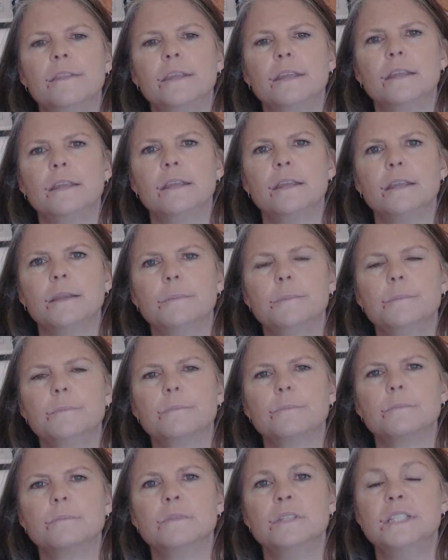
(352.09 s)
the
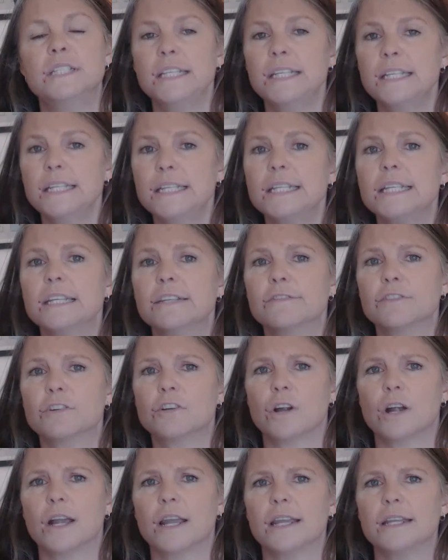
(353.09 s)
deity of
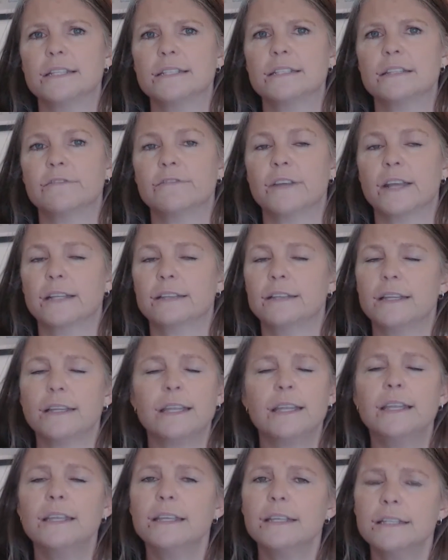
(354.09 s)
Christ, the fact
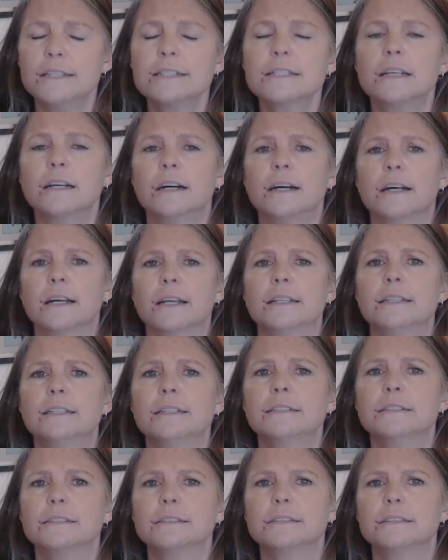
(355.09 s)
that he is God,